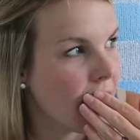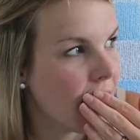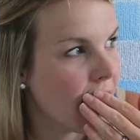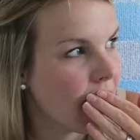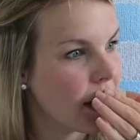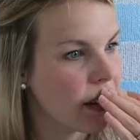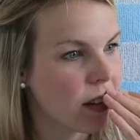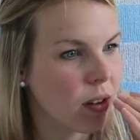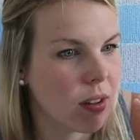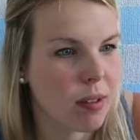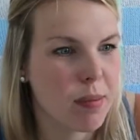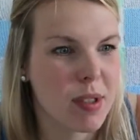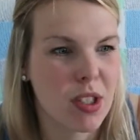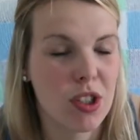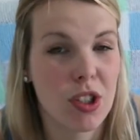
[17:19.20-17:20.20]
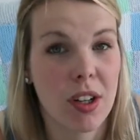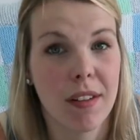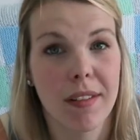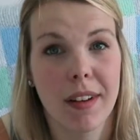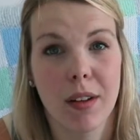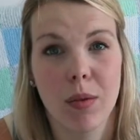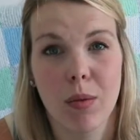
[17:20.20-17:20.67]
and the only position I
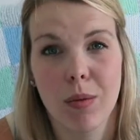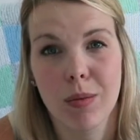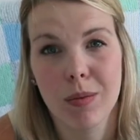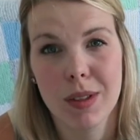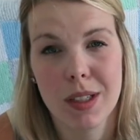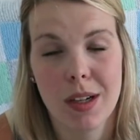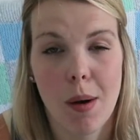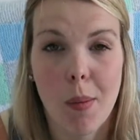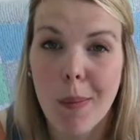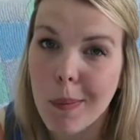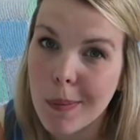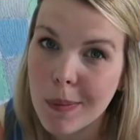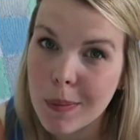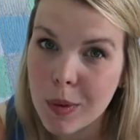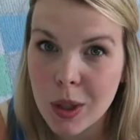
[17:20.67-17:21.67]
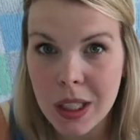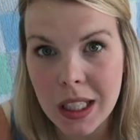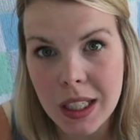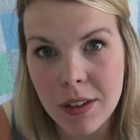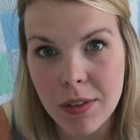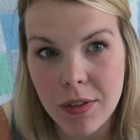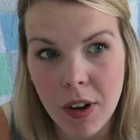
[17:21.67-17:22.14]
felt some
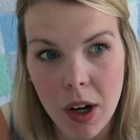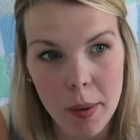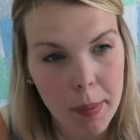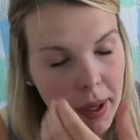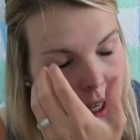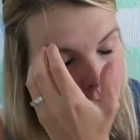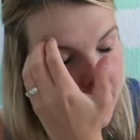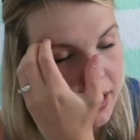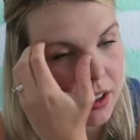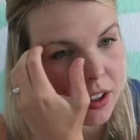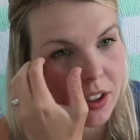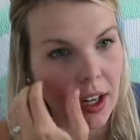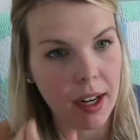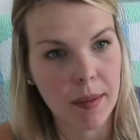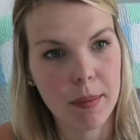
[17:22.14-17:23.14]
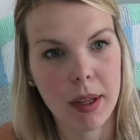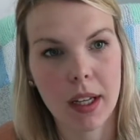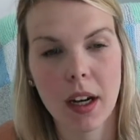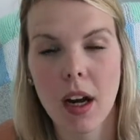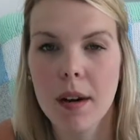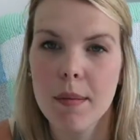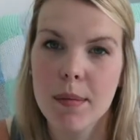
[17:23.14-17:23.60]
relief from. And I had Graham like
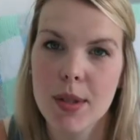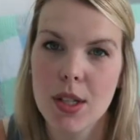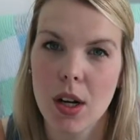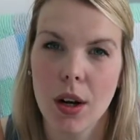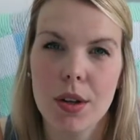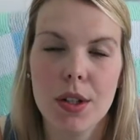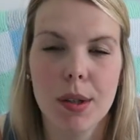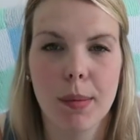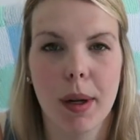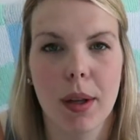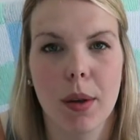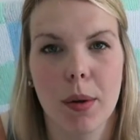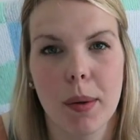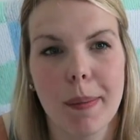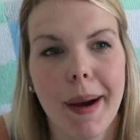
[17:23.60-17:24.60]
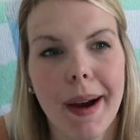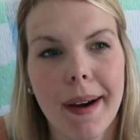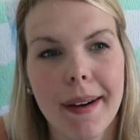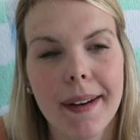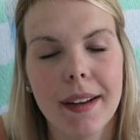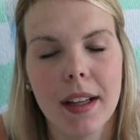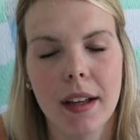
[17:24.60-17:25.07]
kind of massaging my lower
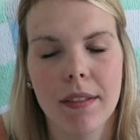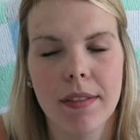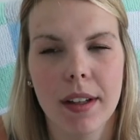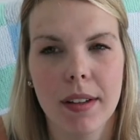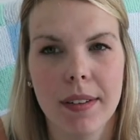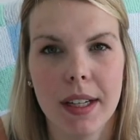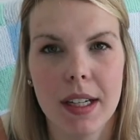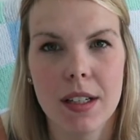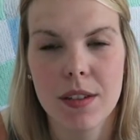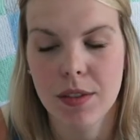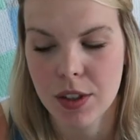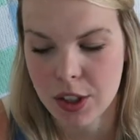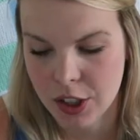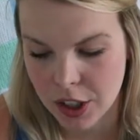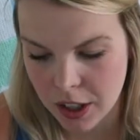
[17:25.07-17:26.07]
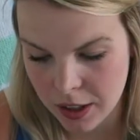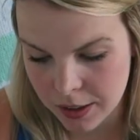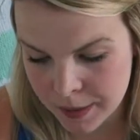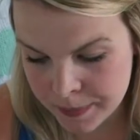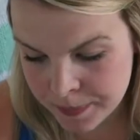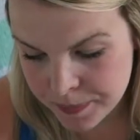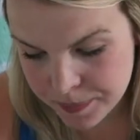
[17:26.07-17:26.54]
back, and that felt nice for sure.
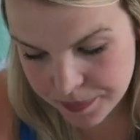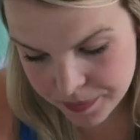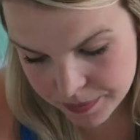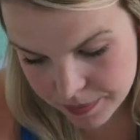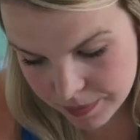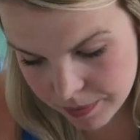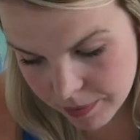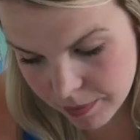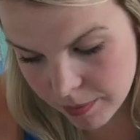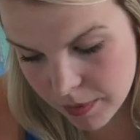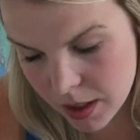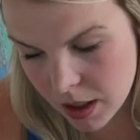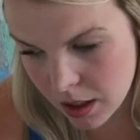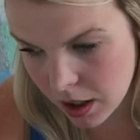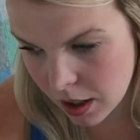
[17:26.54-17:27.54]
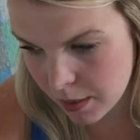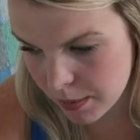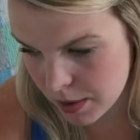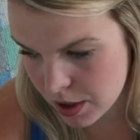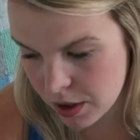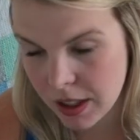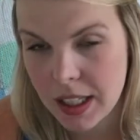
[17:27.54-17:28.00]

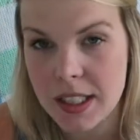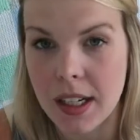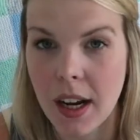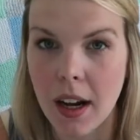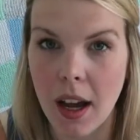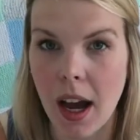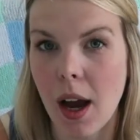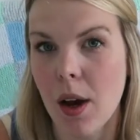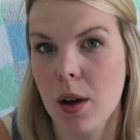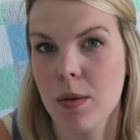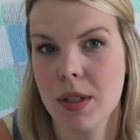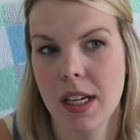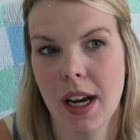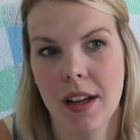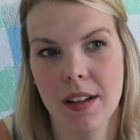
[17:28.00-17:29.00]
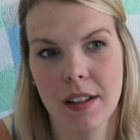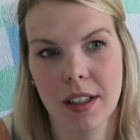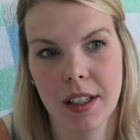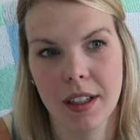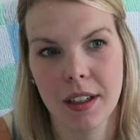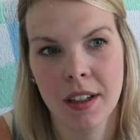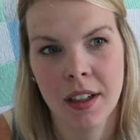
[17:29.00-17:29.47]
So that's kind of how I was
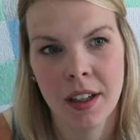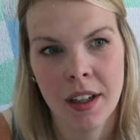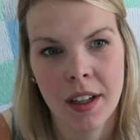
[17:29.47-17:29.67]
handling